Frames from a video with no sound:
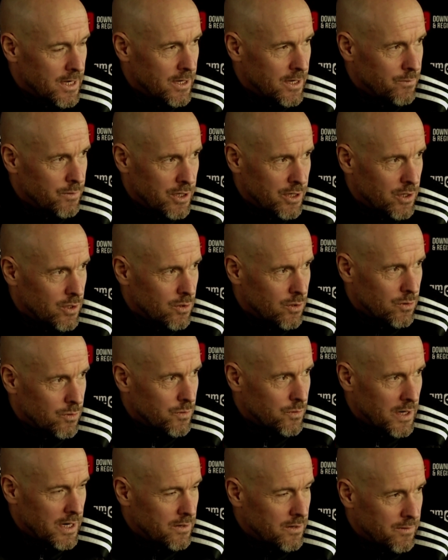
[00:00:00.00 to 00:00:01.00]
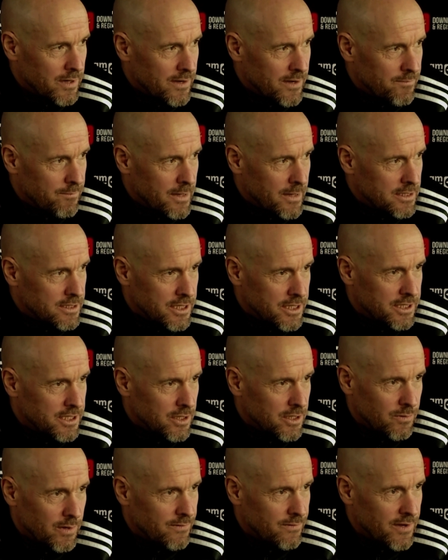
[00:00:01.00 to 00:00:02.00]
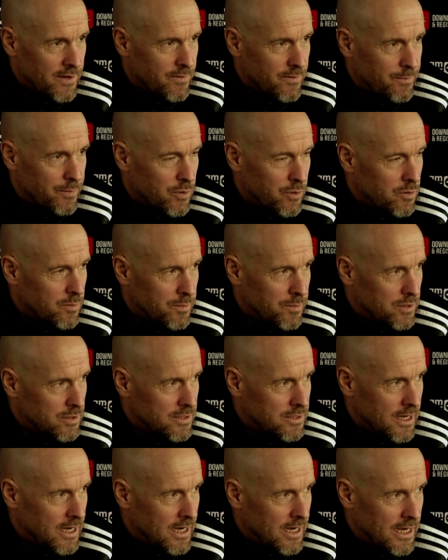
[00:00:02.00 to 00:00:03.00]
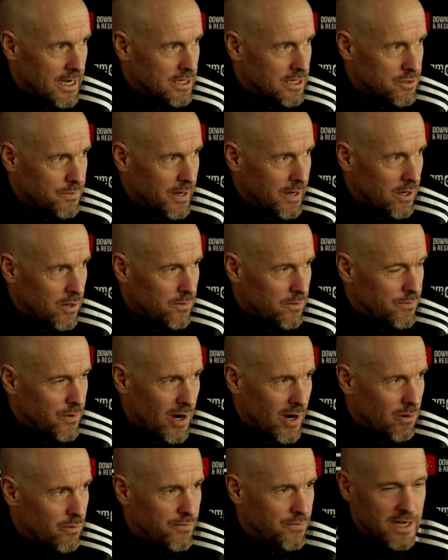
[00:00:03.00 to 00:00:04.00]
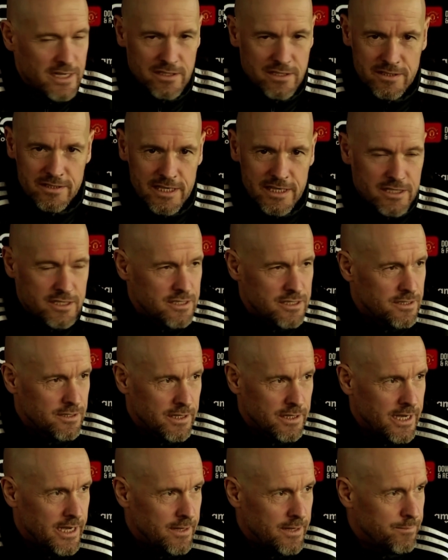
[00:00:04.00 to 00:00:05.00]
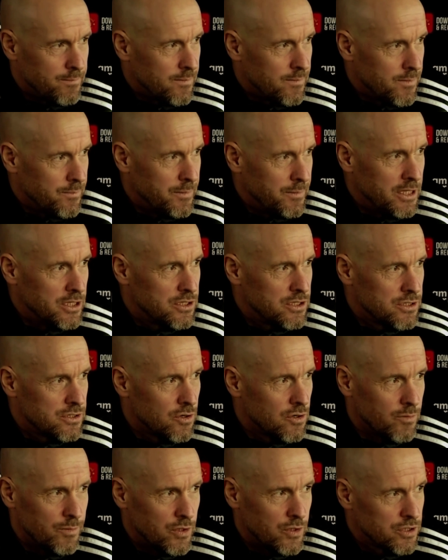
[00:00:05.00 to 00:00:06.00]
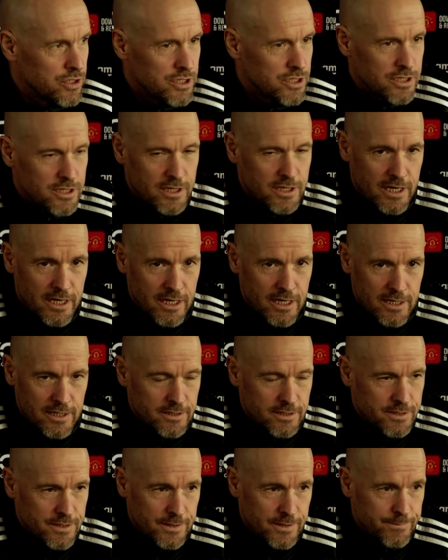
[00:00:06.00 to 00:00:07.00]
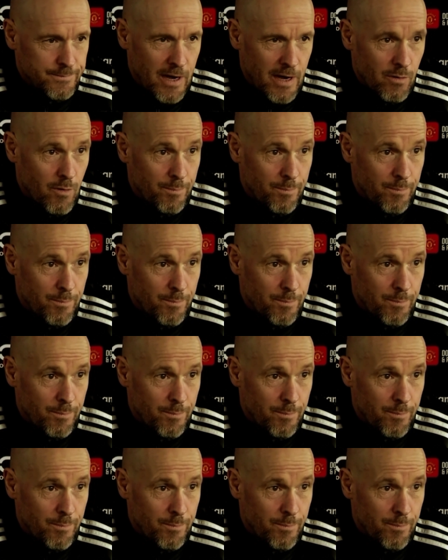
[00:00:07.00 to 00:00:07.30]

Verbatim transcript: We know we have Man City, we have Liverpool, but as well for our fans, this game means so much, and our